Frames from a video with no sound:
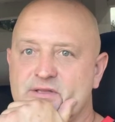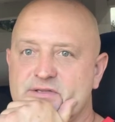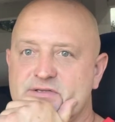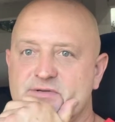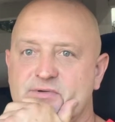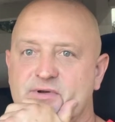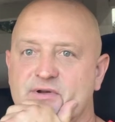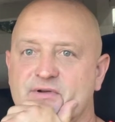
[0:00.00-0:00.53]

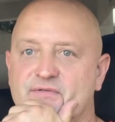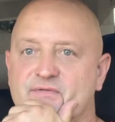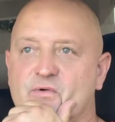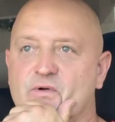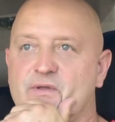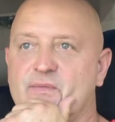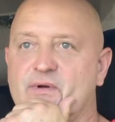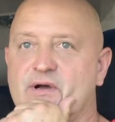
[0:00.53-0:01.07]

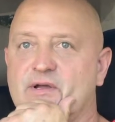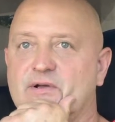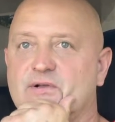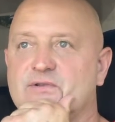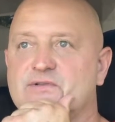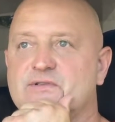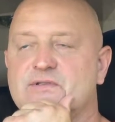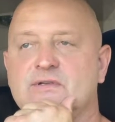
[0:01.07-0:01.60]
240
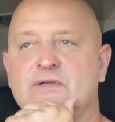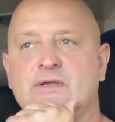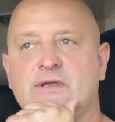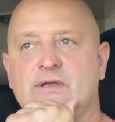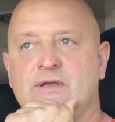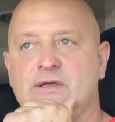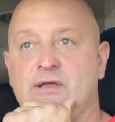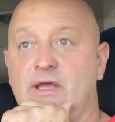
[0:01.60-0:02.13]
miles,
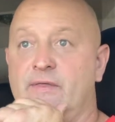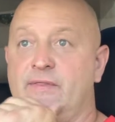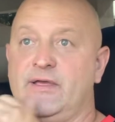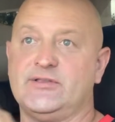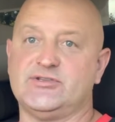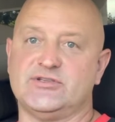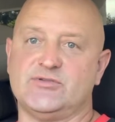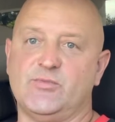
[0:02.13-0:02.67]
and
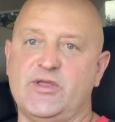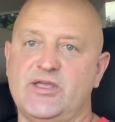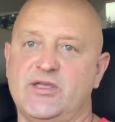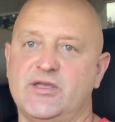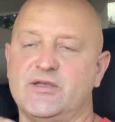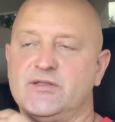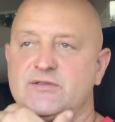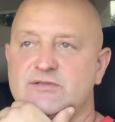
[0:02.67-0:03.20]
that's just a
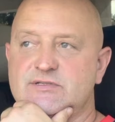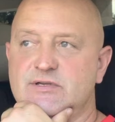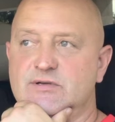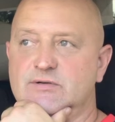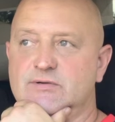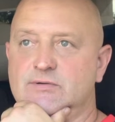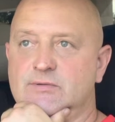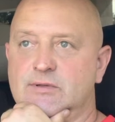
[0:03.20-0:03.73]
weekend.
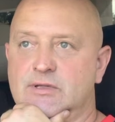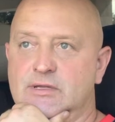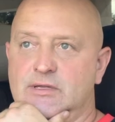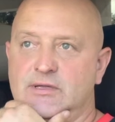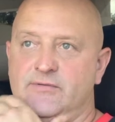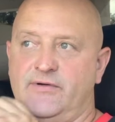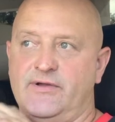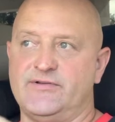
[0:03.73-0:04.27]
So
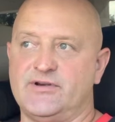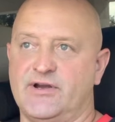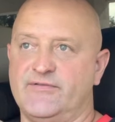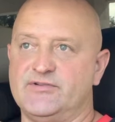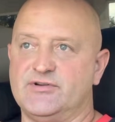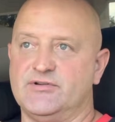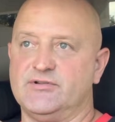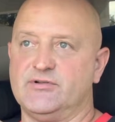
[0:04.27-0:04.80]
if I drive
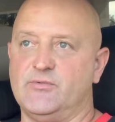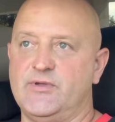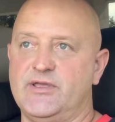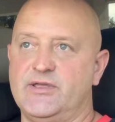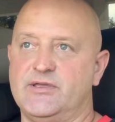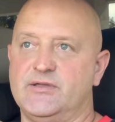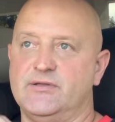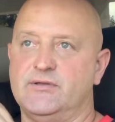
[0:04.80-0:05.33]
it during the
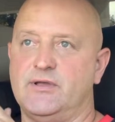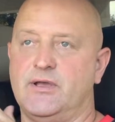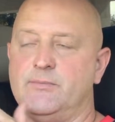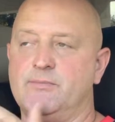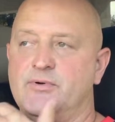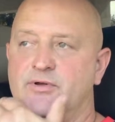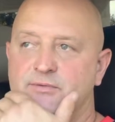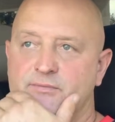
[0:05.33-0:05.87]
week, I'm
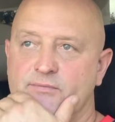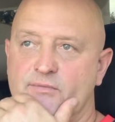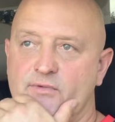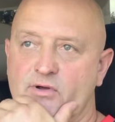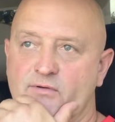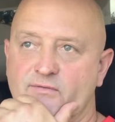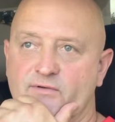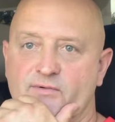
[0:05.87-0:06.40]
putting
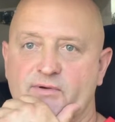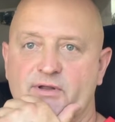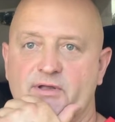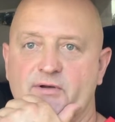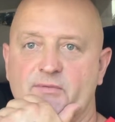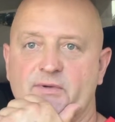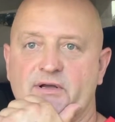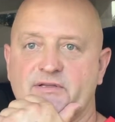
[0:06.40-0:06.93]
over
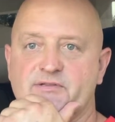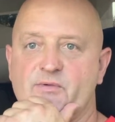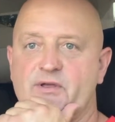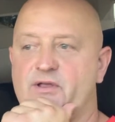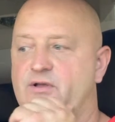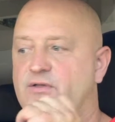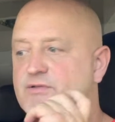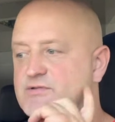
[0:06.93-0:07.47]
300 miles a
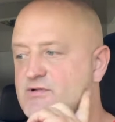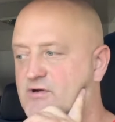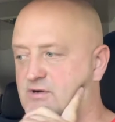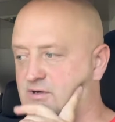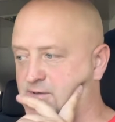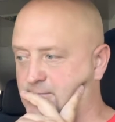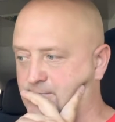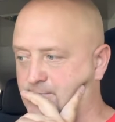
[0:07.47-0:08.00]
week on this
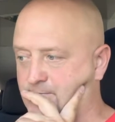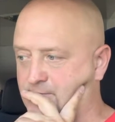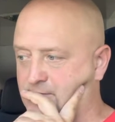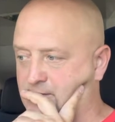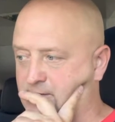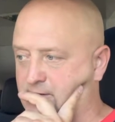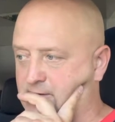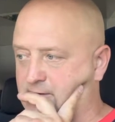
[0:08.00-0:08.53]
car.
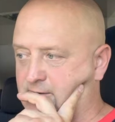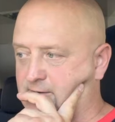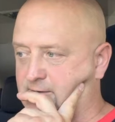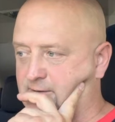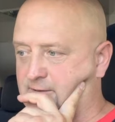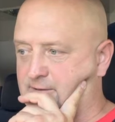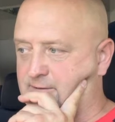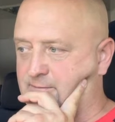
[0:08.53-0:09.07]

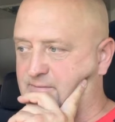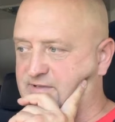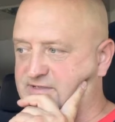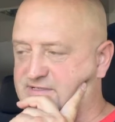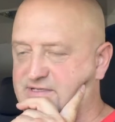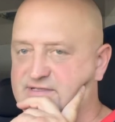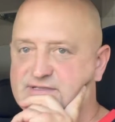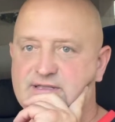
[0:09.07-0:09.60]

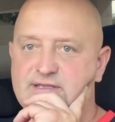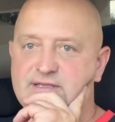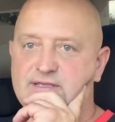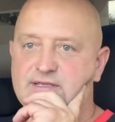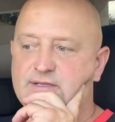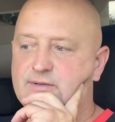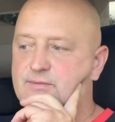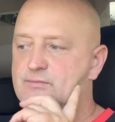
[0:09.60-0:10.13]
This is
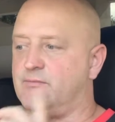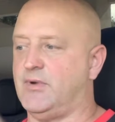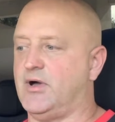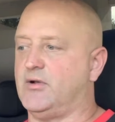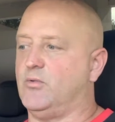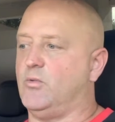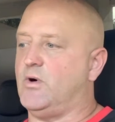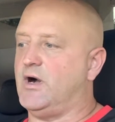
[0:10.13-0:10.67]
the
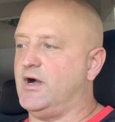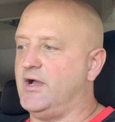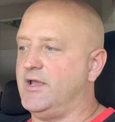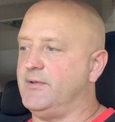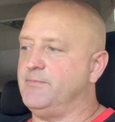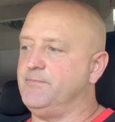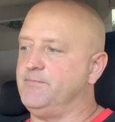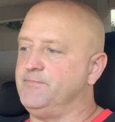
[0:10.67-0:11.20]
Model Y